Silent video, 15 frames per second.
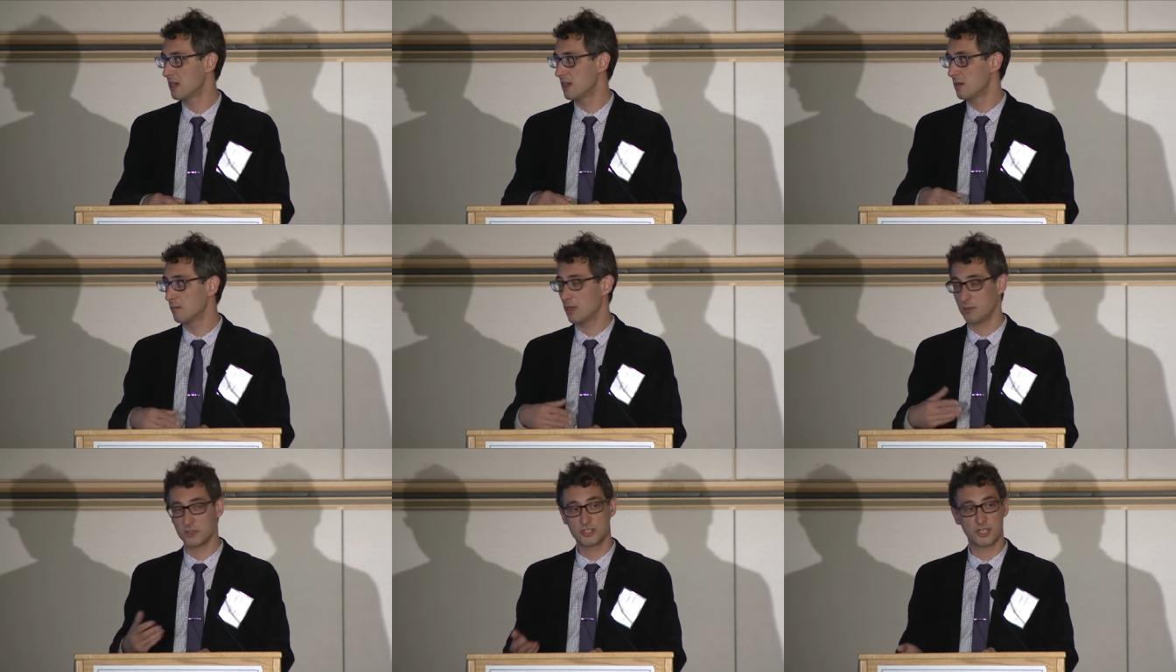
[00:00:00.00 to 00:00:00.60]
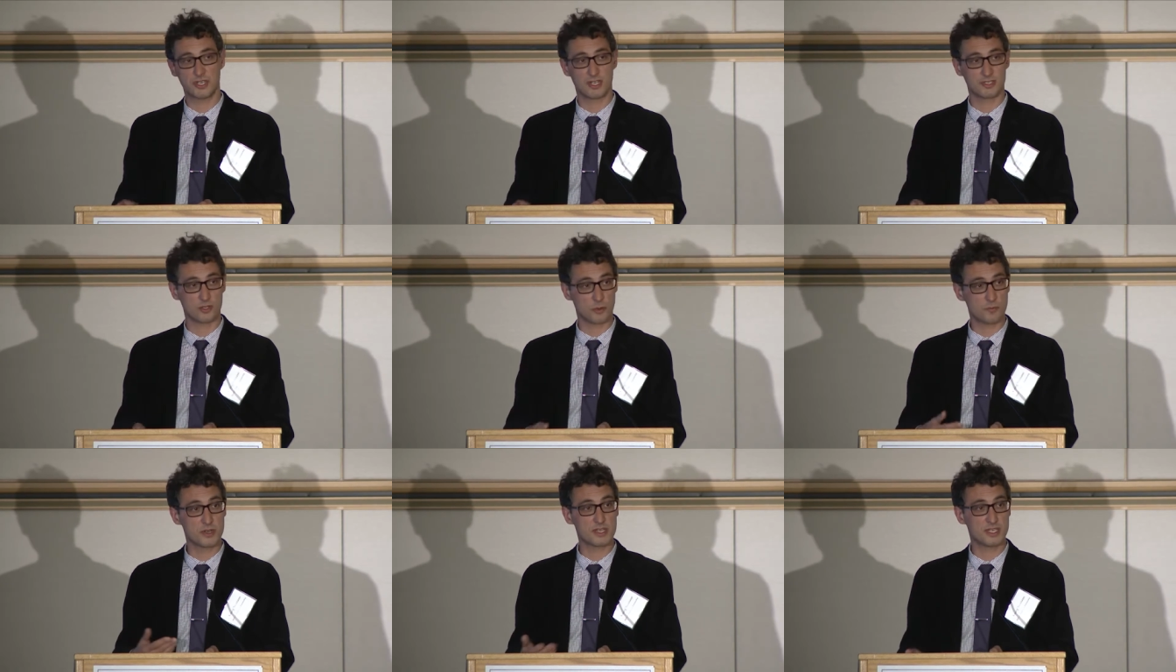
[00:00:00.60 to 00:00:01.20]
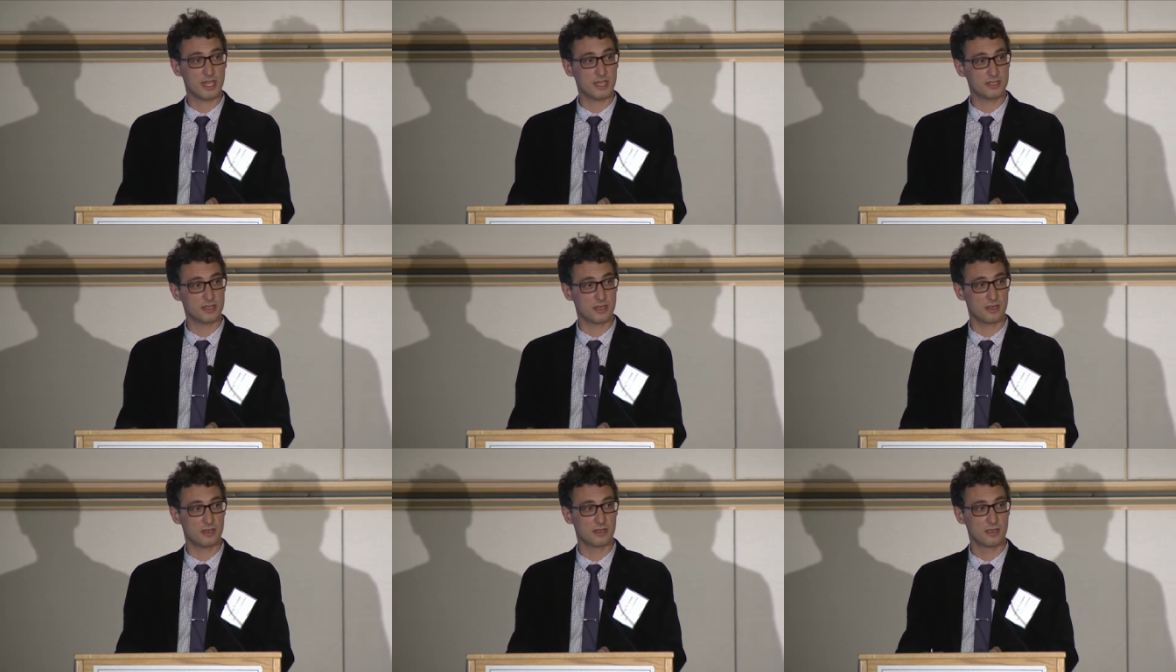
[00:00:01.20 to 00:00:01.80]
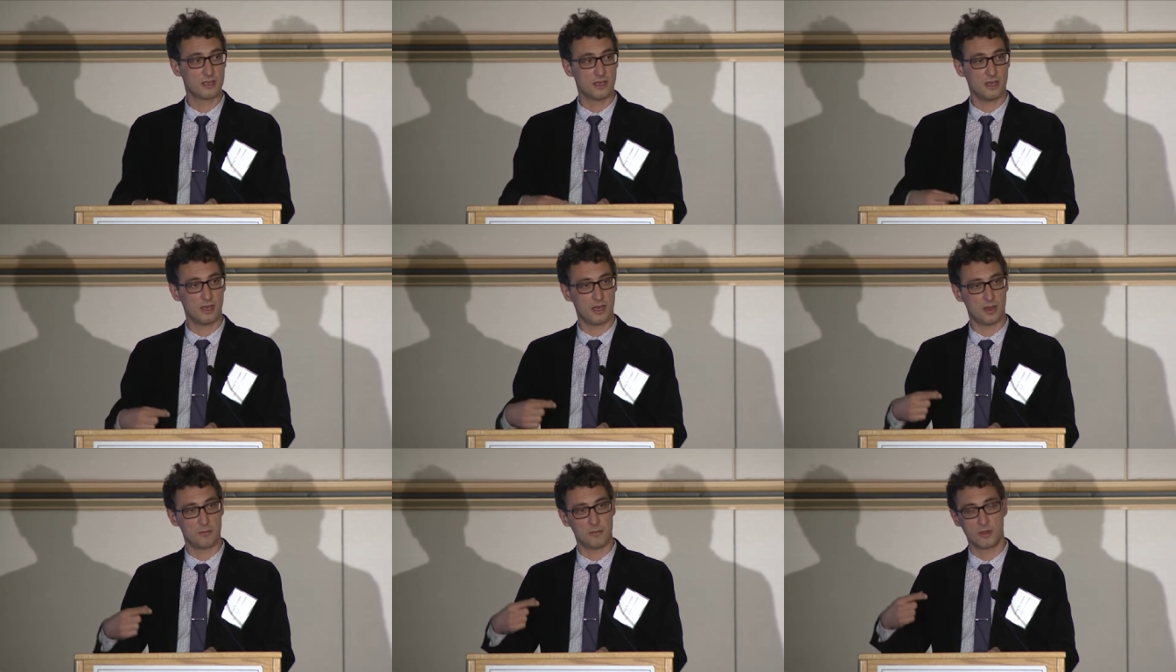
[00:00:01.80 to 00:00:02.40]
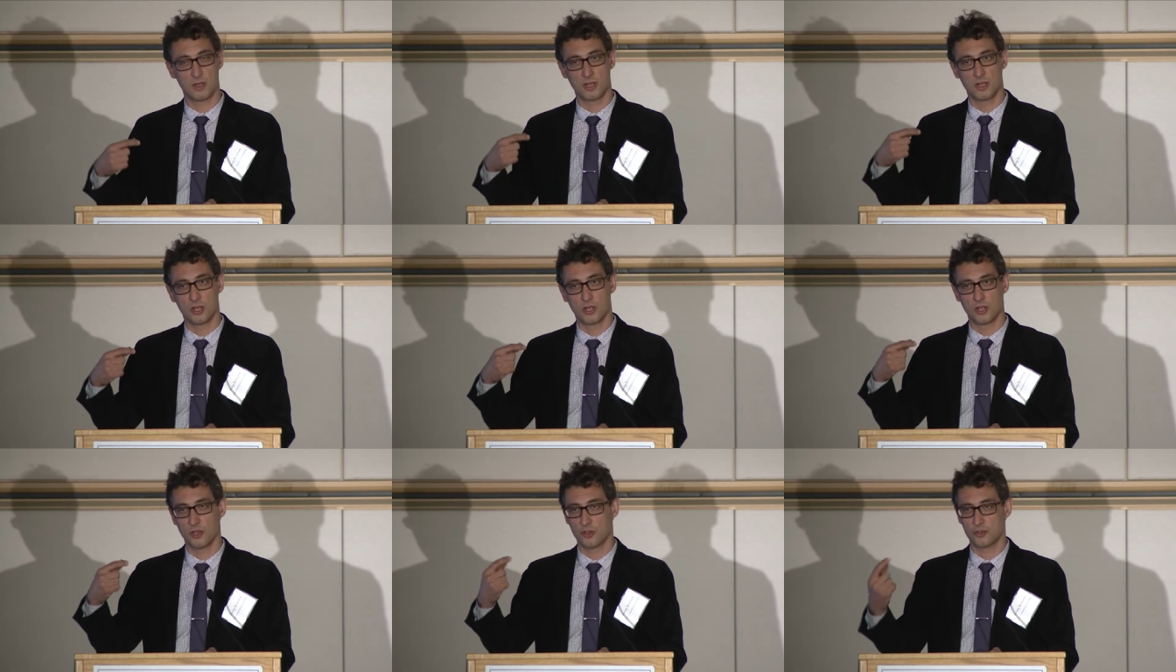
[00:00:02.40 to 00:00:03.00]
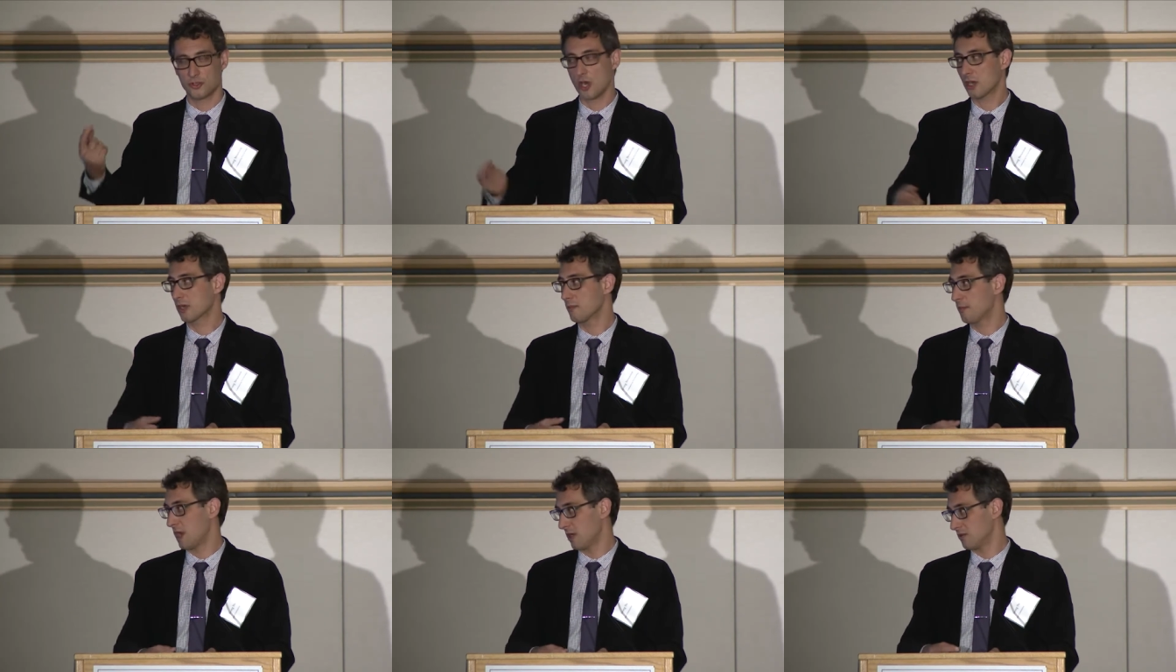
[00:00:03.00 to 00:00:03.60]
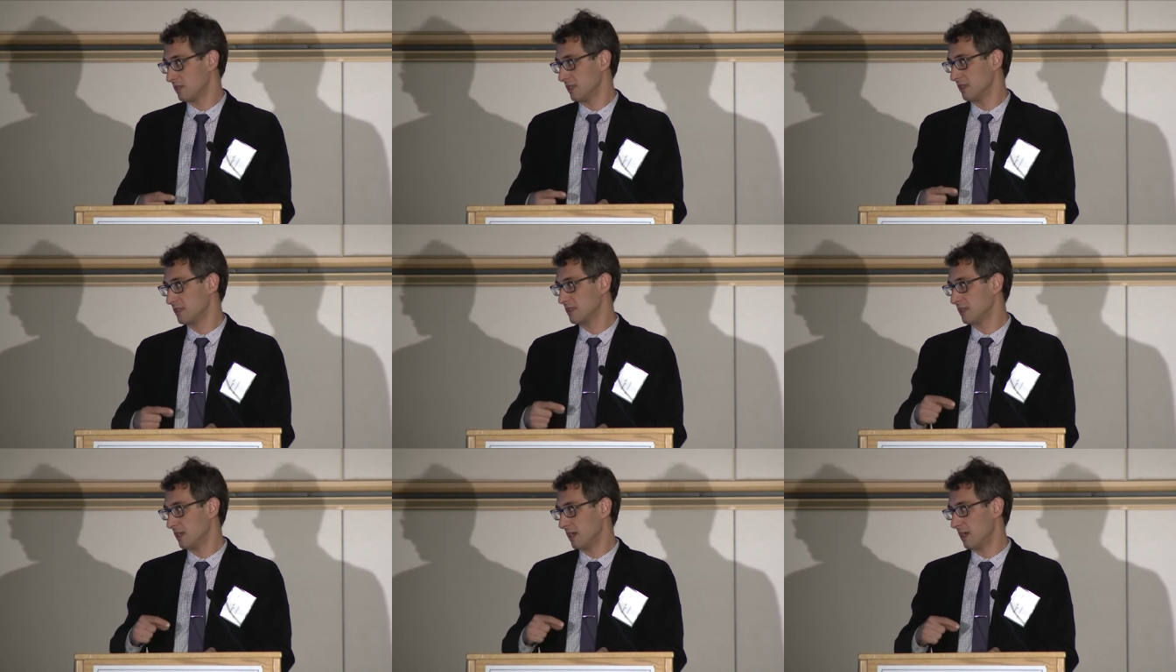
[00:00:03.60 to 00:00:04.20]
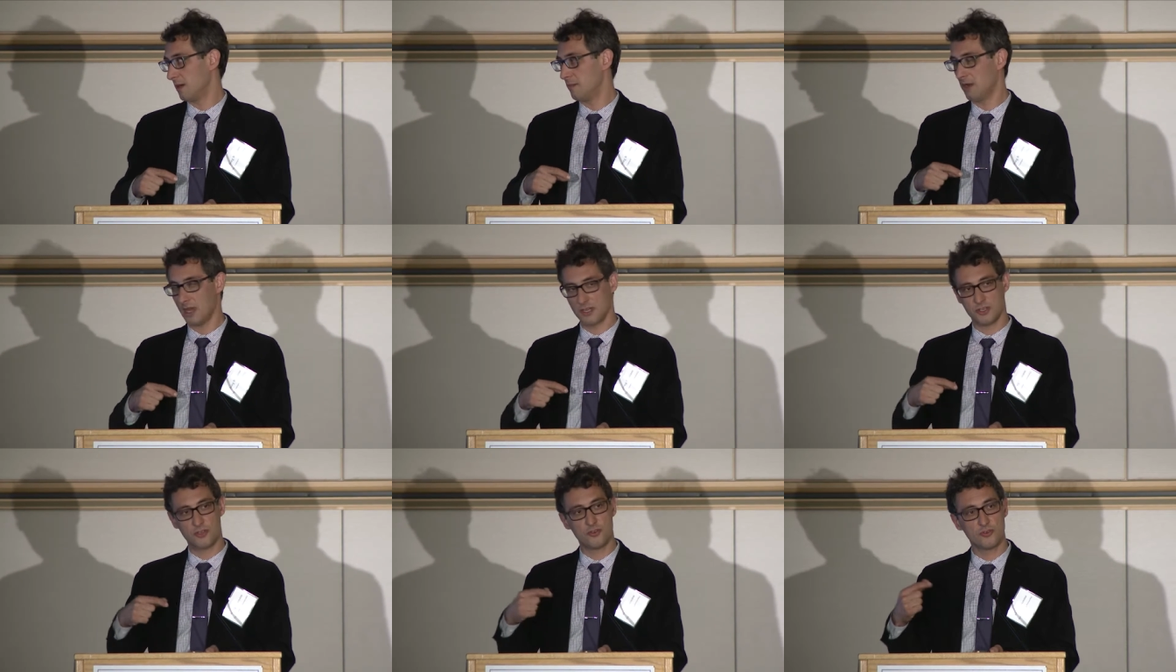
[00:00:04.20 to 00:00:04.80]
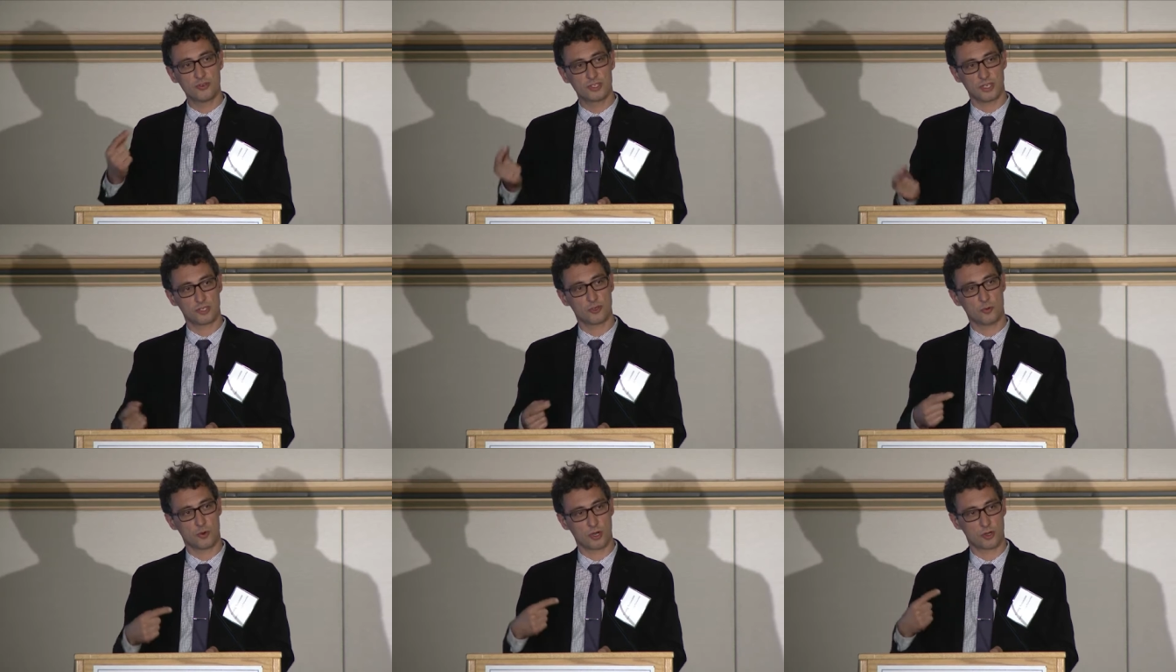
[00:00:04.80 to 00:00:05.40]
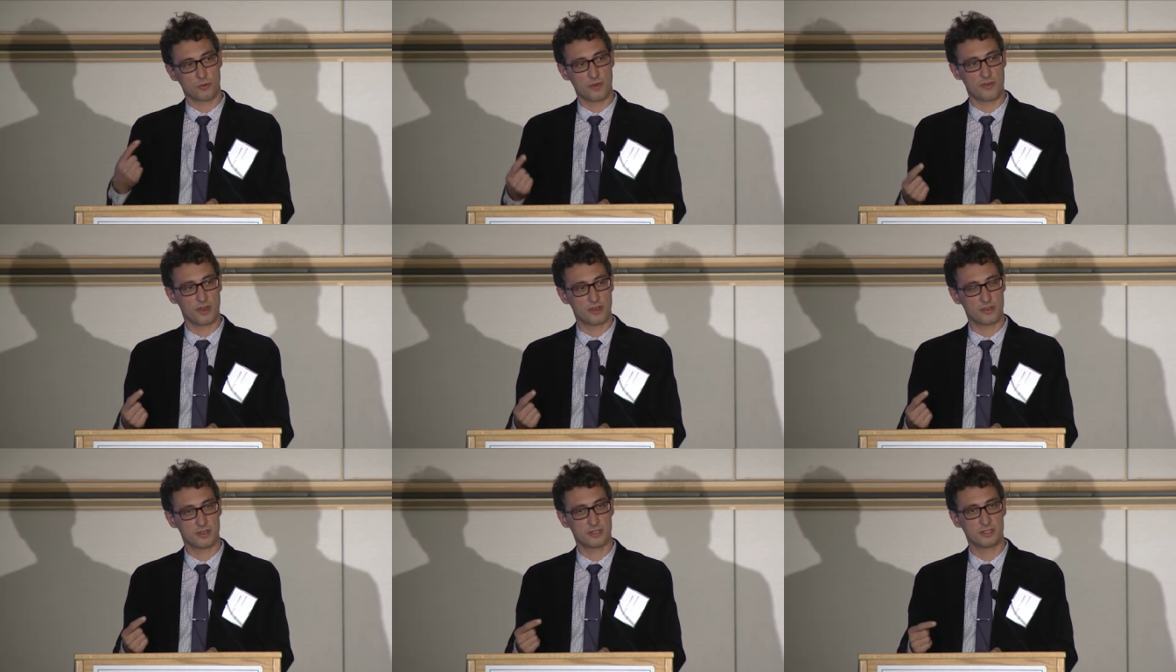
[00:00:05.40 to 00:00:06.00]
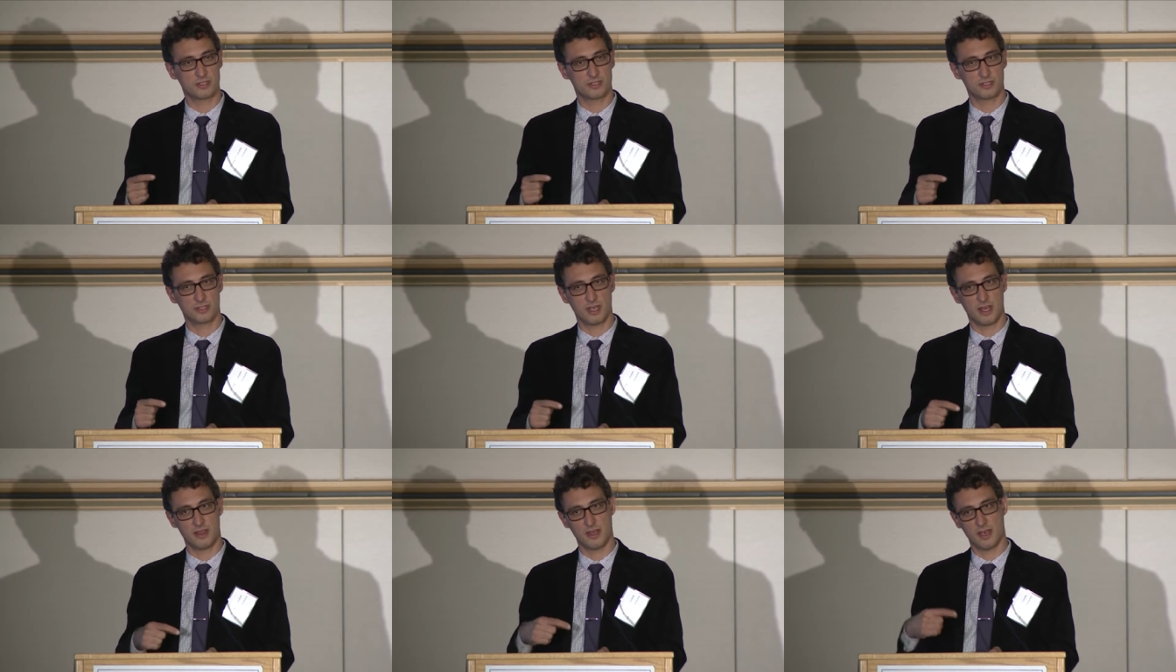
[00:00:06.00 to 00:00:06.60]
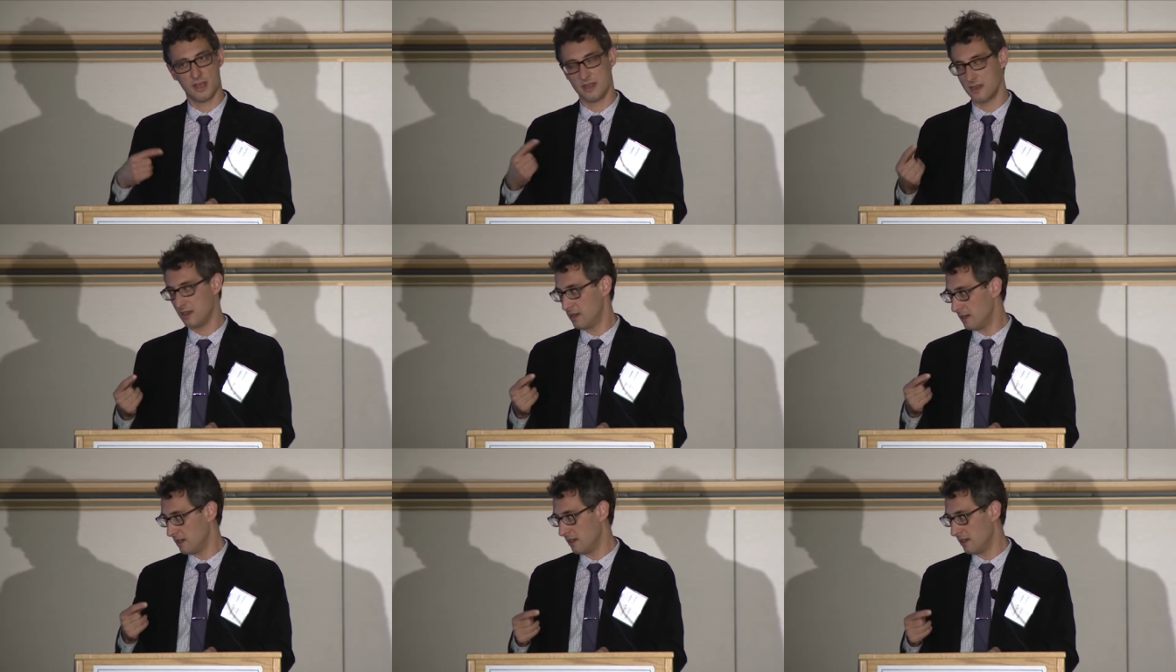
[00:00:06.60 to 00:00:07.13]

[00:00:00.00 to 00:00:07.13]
Publish it as open data, talk about it, and use it to work with others, and then